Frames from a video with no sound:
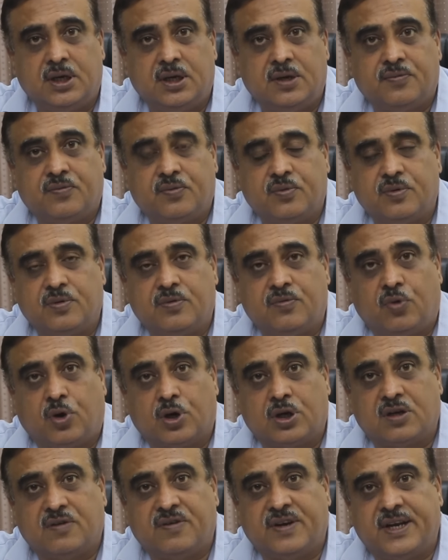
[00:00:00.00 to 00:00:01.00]
If
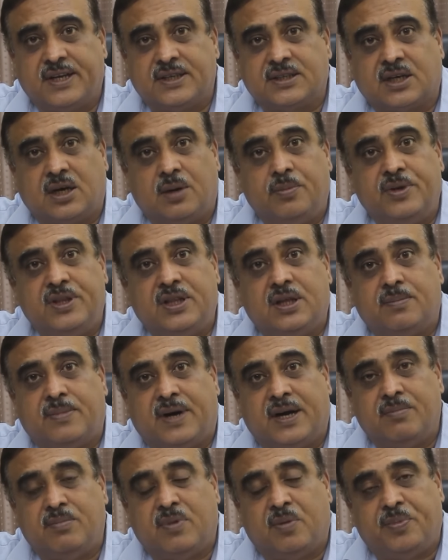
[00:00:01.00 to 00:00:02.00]
whatever has come in the
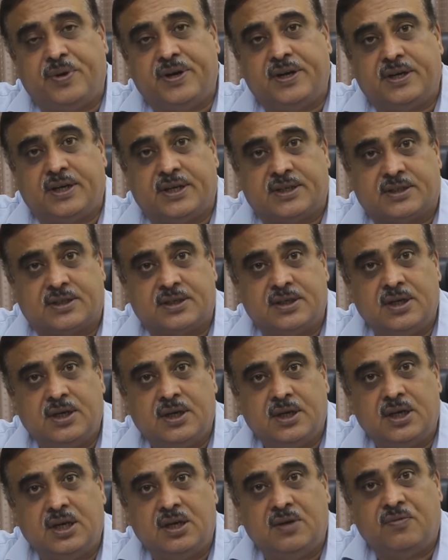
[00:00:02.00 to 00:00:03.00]
mind mapping test,
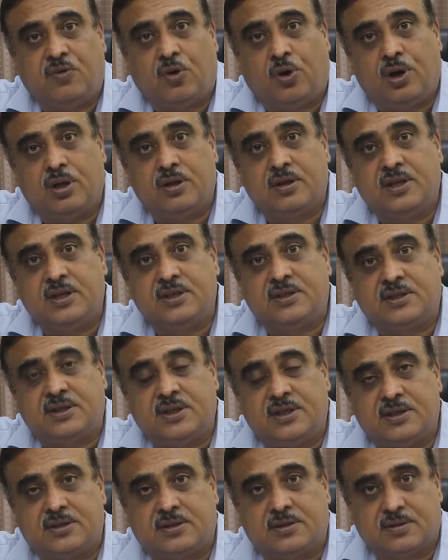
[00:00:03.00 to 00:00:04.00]
if all these
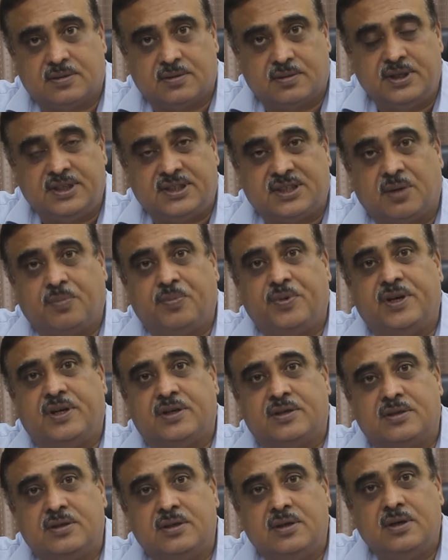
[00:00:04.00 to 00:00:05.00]
things
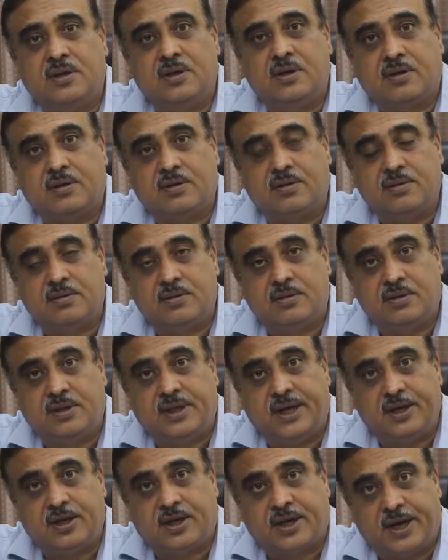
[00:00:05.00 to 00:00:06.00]
disappear,
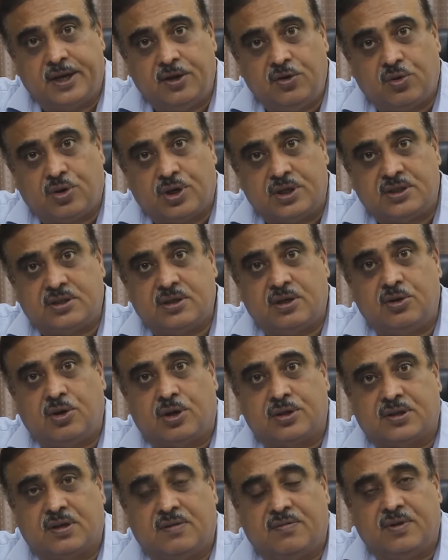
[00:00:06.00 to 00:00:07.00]
then can you consider
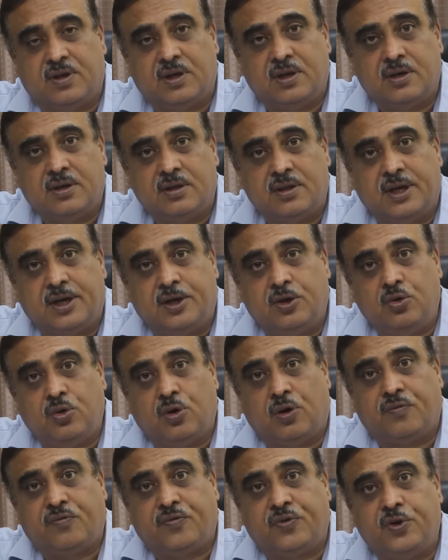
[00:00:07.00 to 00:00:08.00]
yourself that you
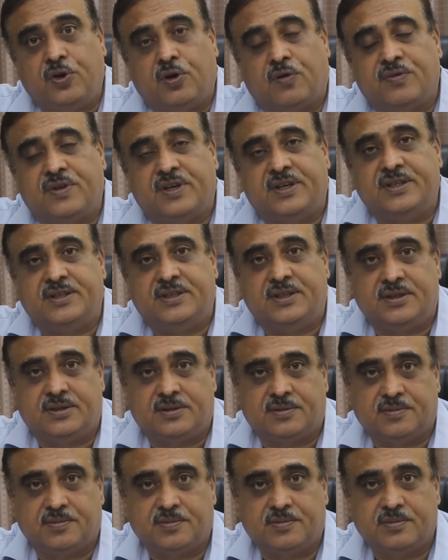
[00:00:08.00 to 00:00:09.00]
are free of the
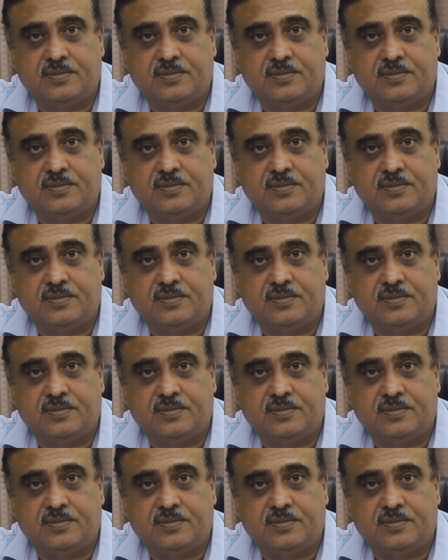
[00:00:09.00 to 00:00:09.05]
disease?